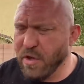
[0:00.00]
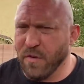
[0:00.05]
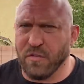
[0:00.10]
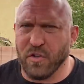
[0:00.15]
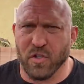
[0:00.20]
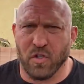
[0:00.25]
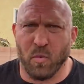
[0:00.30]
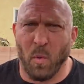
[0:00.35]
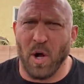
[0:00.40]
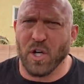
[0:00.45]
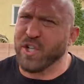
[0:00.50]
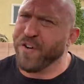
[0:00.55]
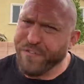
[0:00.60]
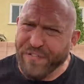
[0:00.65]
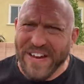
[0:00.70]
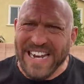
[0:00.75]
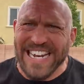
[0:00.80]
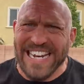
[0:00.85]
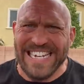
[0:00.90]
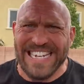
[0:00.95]
You've just watched
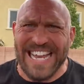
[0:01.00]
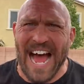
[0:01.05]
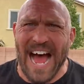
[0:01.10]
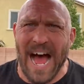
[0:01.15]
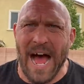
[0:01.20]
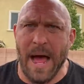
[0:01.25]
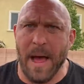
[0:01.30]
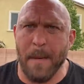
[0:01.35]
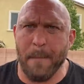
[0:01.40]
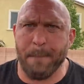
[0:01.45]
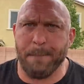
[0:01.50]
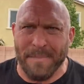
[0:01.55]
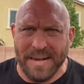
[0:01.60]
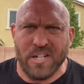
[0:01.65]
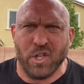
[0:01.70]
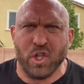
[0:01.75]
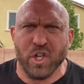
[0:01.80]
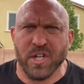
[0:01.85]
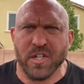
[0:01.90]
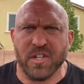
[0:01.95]
Feeding Time,
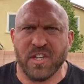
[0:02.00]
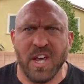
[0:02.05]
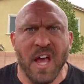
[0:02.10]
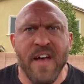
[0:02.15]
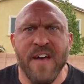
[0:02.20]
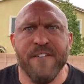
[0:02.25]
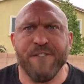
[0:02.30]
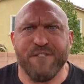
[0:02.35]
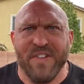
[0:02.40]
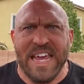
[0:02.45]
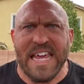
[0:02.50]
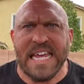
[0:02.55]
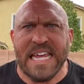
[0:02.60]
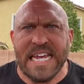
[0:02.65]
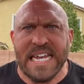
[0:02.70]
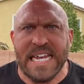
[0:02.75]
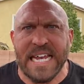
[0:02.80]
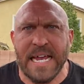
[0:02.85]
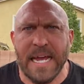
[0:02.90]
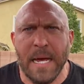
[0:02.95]
bitches.
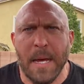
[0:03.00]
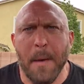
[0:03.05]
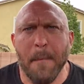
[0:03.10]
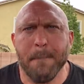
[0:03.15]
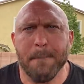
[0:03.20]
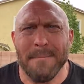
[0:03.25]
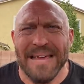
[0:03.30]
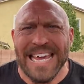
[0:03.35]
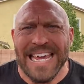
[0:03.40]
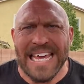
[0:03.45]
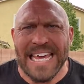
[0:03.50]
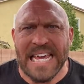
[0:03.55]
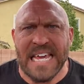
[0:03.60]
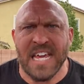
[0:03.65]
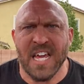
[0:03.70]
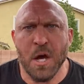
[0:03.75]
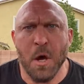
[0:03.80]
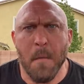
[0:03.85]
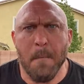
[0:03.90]
Feed. me